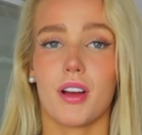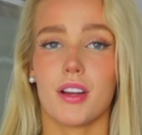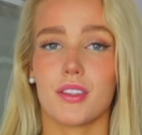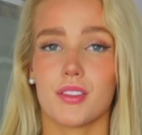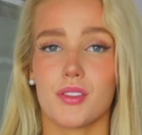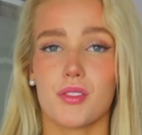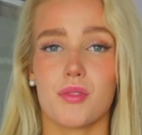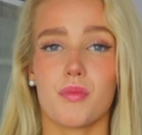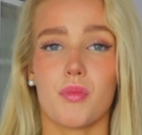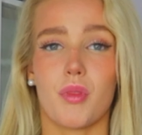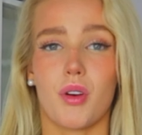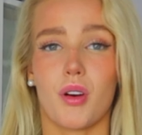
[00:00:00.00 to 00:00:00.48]
and
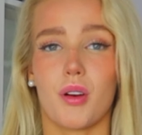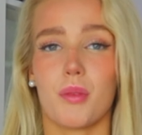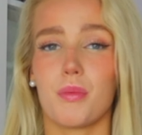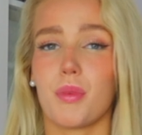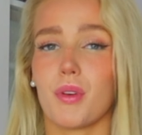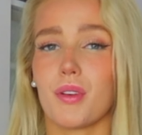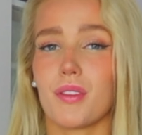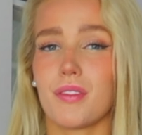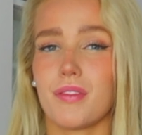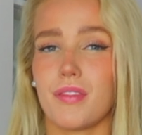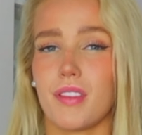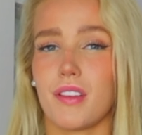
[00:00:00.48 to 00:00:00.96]
small
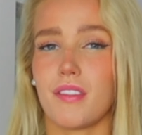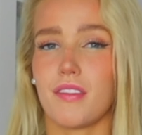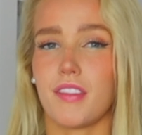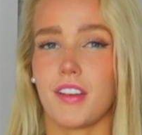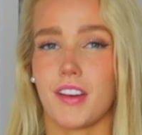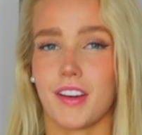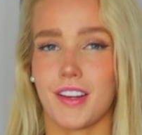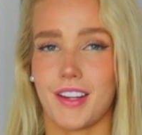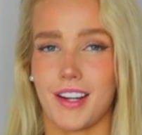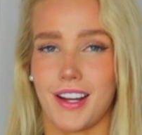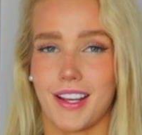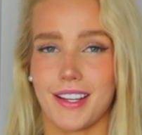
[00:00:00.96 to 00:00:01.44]
both fit
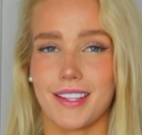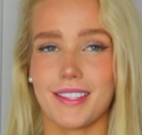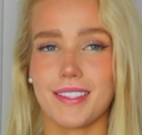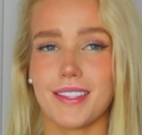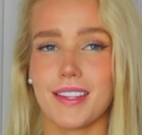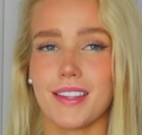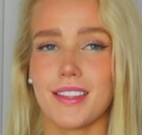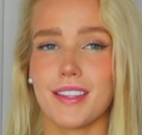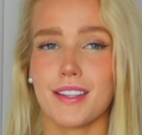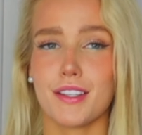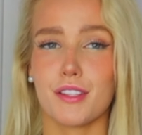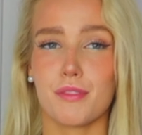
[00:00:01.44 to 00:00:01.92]
very nice
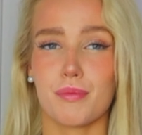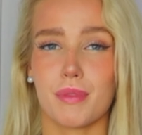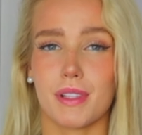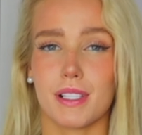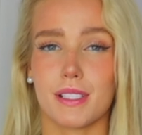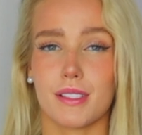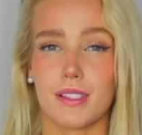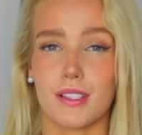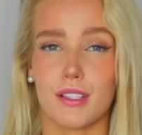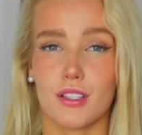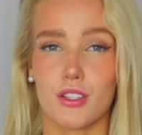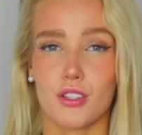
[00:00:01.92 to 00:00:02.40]
in this
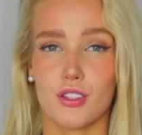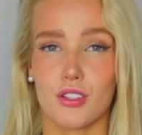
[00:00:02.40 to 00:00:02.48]
because it is